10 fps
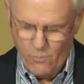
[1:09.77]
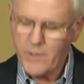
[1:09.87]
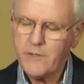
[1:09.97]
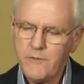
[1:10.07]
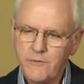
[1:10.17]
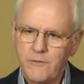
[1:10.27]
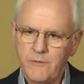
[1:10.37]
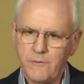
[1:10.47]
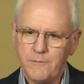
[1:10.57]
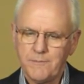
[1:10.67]
Well, what do you
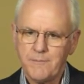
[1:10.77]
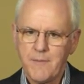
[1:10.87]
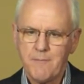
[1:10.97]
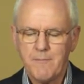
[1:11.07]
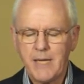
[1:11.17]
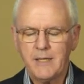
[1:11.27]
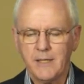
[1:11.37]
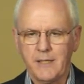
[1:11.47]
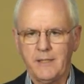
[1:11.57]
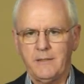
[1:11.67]
do?
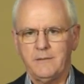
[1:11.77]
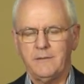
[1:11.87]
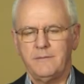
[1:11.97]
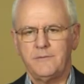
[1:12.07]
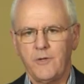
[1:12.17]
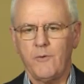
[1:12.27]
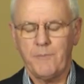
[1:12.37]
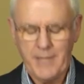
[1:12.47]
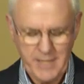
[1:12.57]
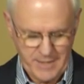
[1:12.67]
Mainly,
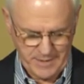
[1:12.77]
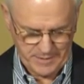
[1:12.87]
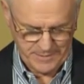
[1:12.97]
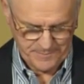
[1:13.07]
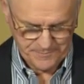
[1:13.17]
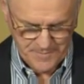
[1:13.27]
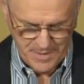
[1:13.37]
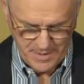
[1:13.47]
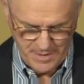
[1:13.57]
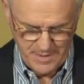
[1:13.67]
don't panic.
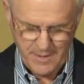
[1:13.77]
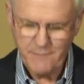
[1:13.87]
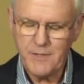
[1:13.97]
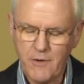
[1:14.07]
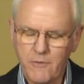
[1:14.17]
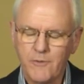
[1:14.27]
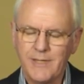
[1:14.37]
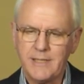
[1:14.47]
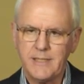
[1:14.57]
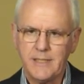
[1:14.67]
If the
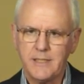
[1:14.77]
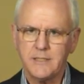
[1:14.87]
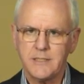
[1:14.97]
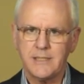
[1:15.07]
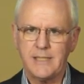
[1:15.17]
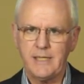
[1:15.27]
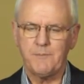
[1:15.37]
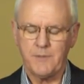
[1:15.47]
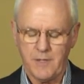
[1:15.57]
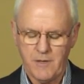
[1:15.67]
owner intends to
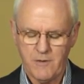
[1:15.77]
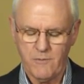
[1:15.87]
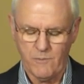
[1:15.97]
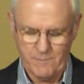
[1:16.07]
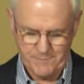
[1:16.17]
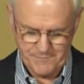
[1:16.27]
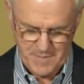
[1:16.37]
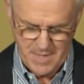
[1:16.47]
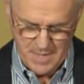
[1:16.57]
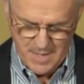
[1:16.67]
keep the home,
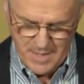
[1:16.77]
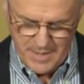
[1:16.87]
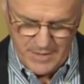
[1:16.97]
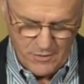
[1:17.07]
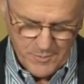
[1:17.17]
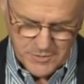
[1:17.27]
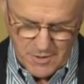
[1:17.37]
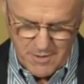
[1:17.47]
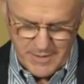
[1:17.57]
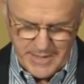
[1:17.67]
in
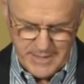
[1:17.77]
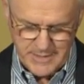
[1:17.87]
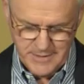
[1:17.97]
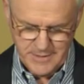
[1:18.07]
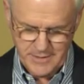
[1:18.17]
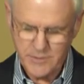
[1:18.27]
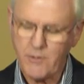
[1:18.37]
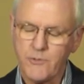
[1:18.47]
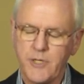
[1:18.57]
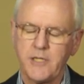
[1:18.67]
almost all cases, the
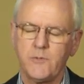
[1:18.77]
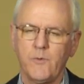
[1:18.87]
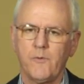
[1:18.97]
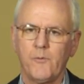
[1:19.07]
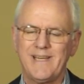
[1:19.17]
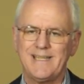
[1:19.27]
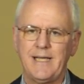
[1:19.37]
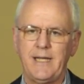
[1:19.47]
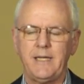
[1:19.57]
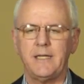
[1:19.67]
association will
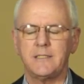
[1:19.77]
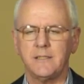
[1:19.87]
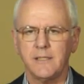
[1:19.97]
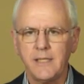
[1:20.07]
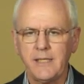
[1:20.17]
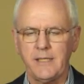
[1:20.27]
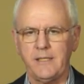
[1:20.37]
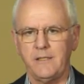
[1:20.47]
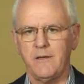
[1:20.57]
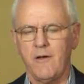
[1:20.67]
retain its
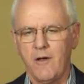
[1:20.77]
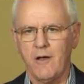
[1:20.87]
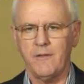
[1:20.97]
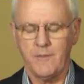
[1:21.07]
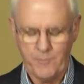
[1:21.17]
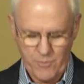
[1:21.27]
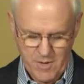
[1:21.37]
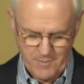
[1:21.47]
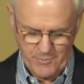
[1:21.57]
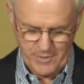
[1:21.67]
lien on the
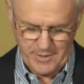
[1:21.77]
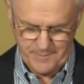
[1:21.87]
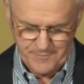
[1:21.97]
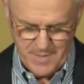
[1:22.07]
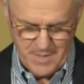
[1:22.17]
property.